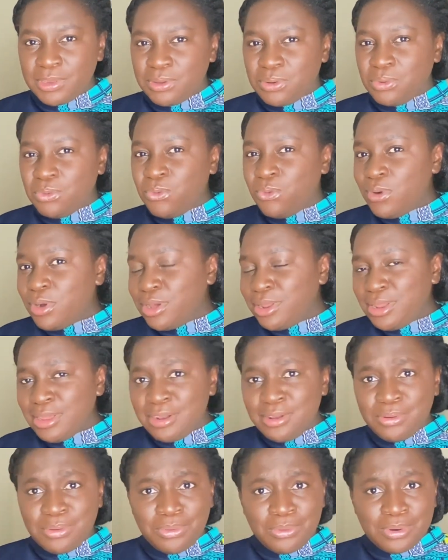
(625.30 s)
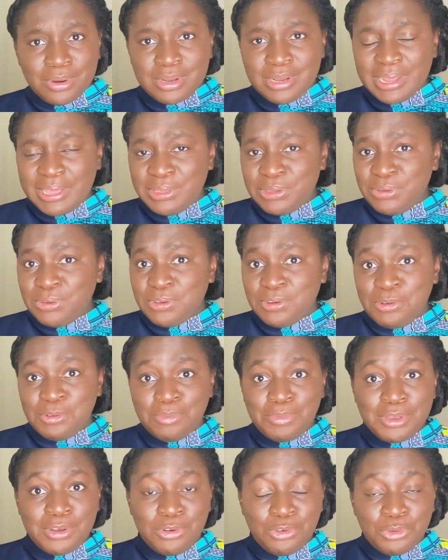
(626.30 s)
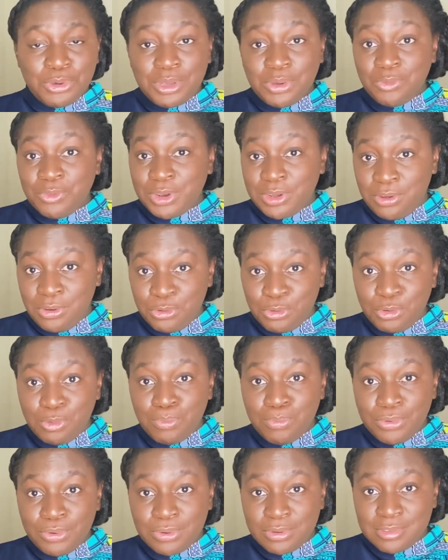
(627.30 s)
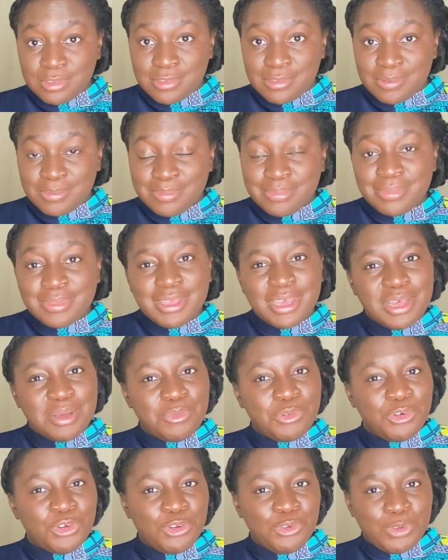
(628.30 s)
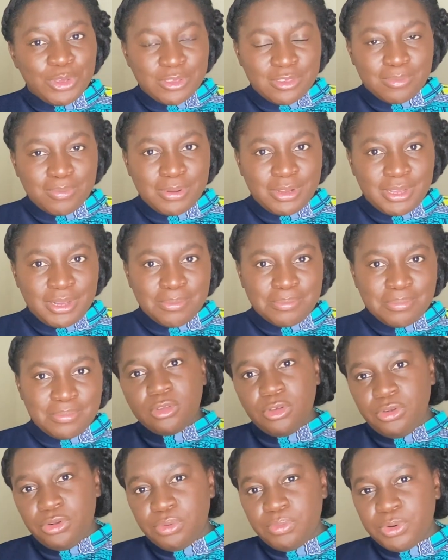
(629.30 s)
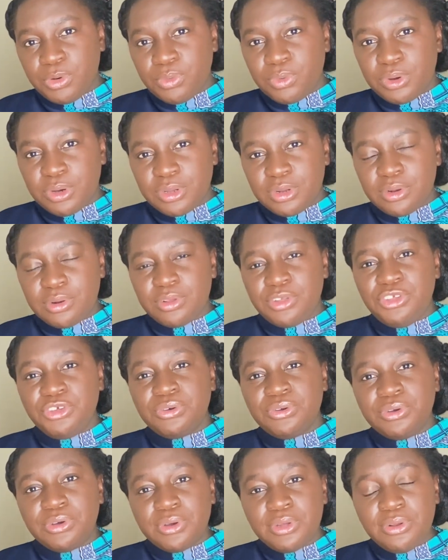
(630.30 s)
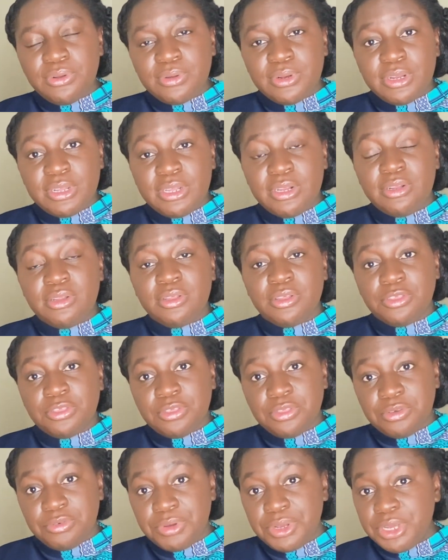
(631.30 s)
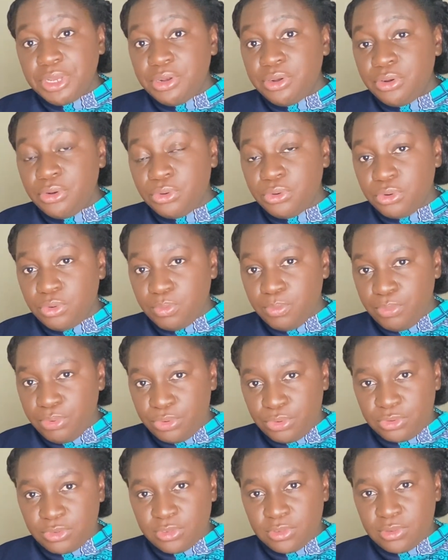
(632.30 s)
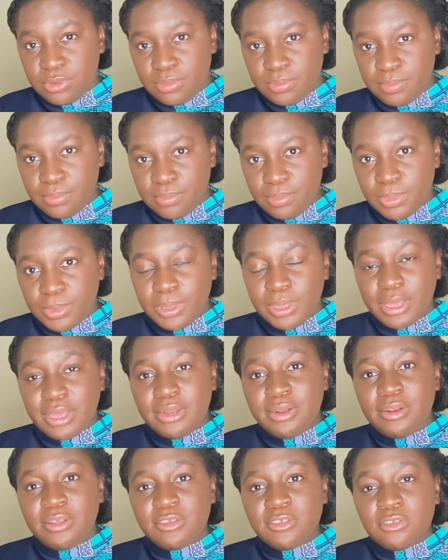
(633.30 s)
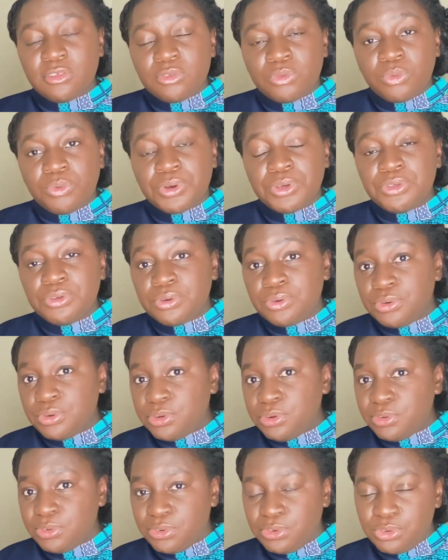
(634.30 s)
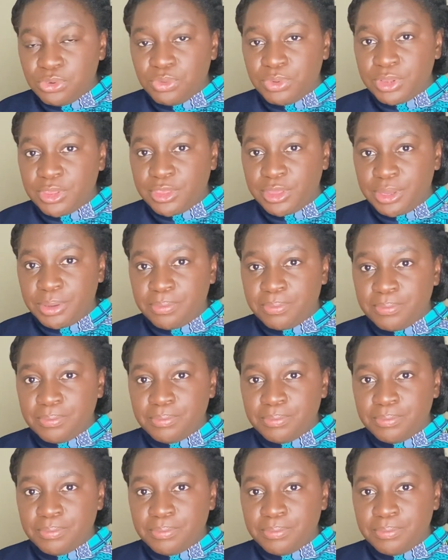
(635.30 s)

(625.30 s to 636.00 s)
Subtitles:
What in the world are you going to be doing with notebooks? I'm going to explain. Number 1, you're going to need 3 notebooks. And this is what you're going to do with them.